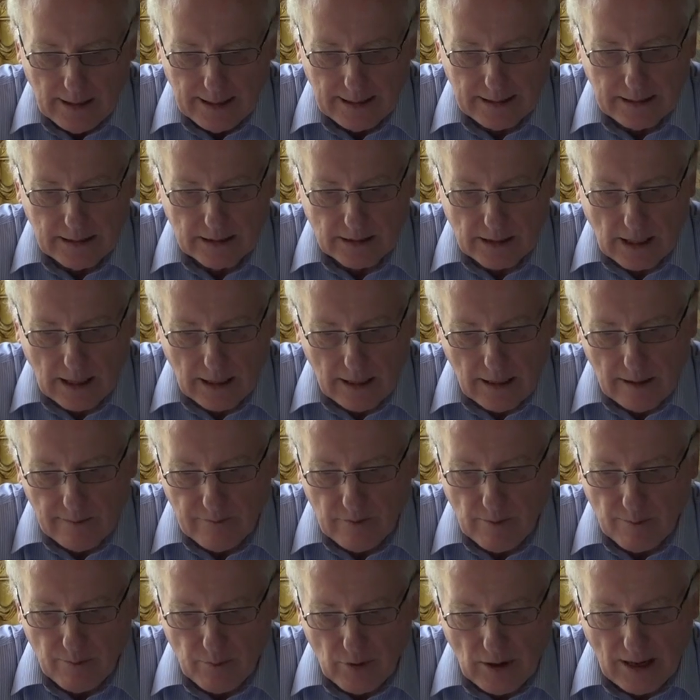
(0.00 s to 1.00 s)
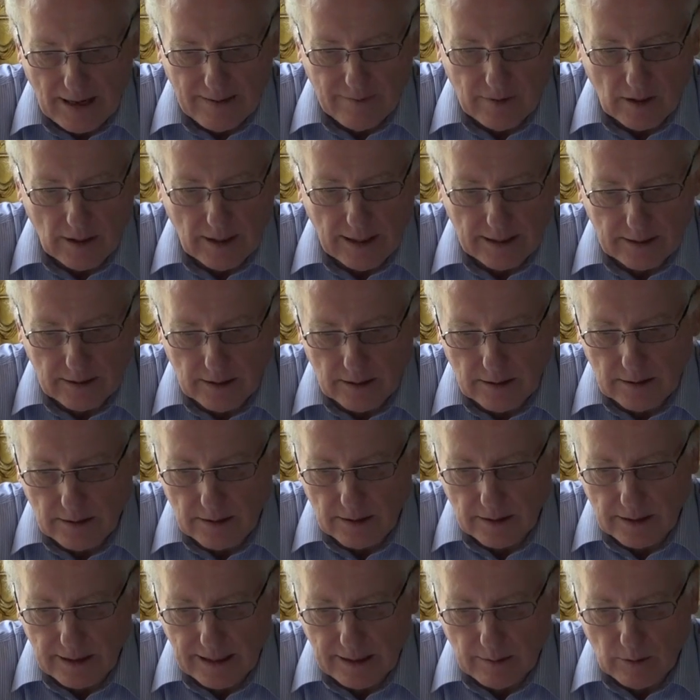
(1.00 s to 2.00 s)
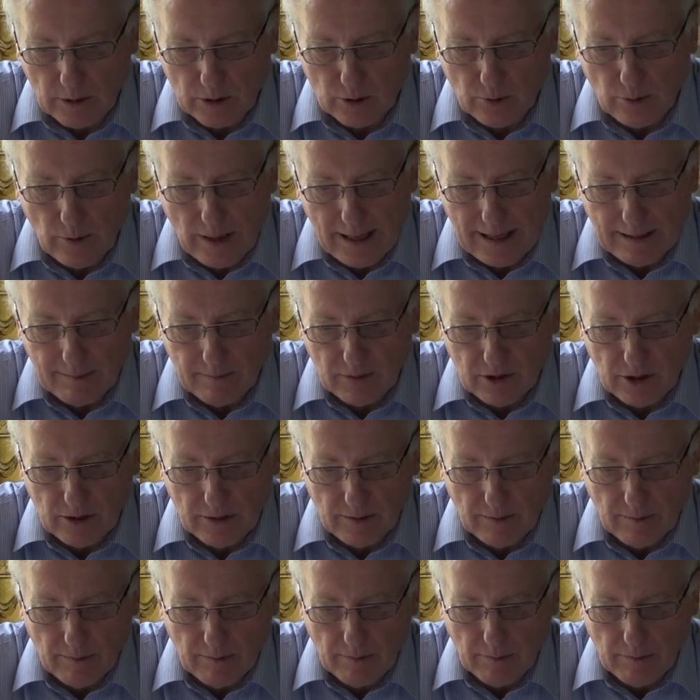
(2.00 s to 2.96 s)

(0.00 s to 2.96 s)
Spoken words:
It is clear from private letters that he was raped.